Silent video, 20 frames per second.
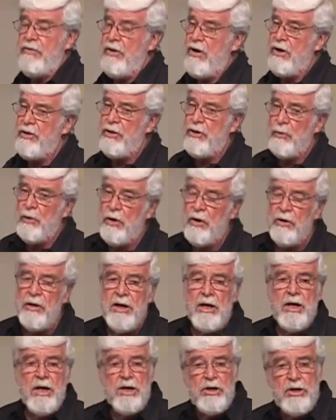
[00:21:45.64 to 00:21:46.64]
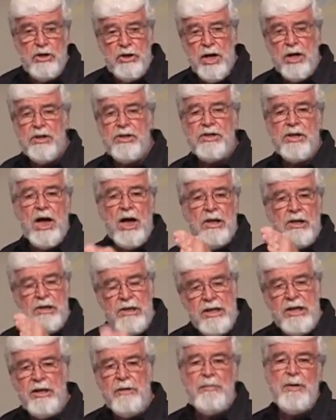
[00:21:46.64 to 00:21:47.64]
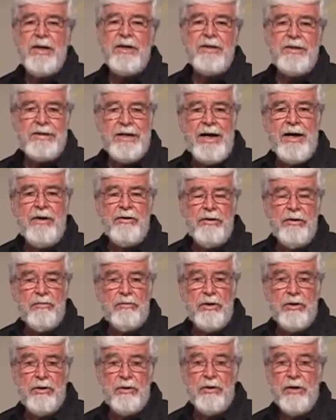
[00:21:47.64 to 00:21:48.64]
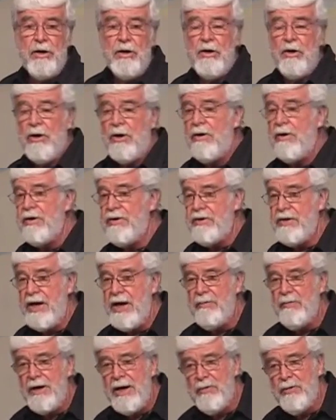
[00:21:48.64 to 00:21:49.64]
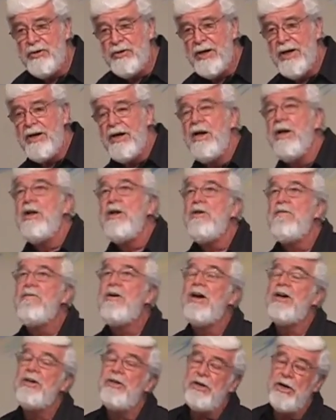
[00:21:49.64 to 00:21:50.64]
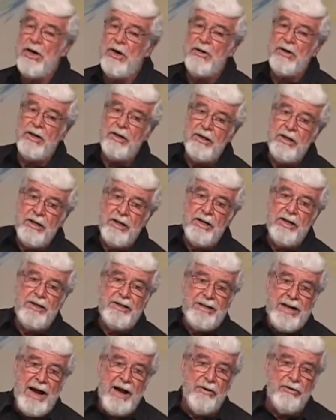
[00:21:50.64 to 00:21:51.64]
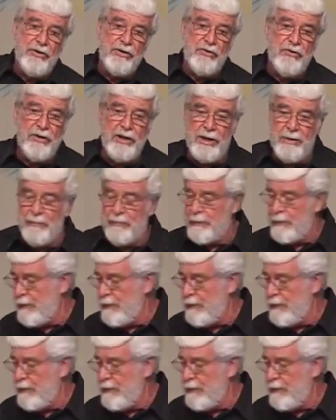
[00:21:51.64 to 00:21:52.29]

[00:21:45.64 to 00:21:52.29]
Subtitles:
thought in the world, just a little bit down the road. Or as Abraham would say, you've got to turn a little downstream.